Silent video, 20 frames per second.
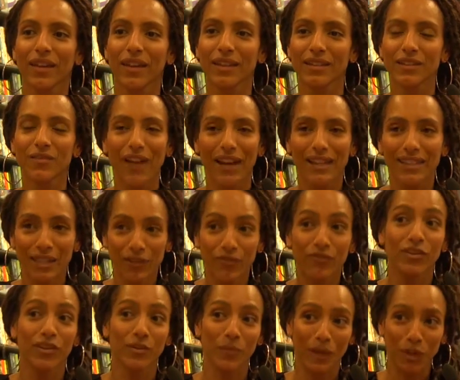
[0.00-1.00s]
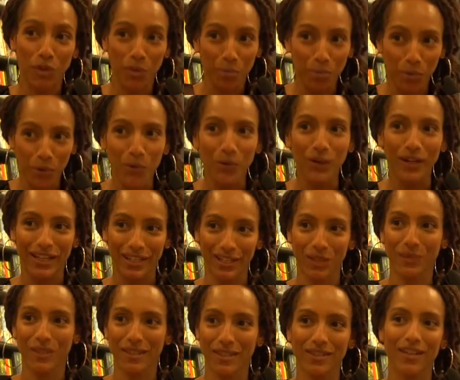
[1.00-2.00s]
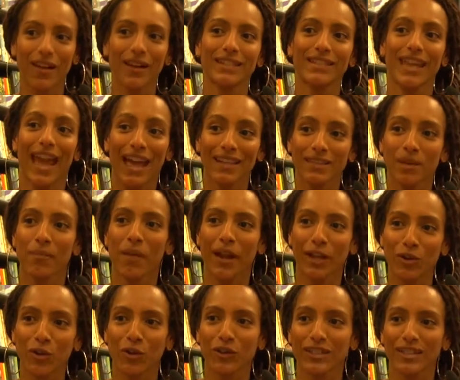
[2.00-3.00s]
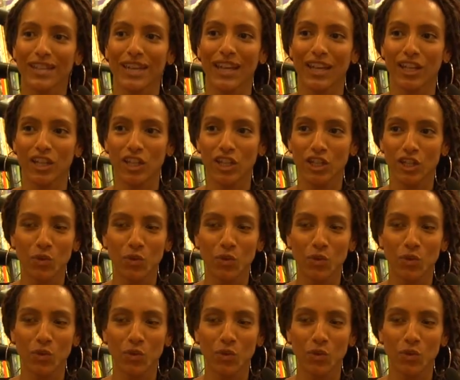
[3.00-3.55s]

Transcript: It's very different when you're born into a society as a minority and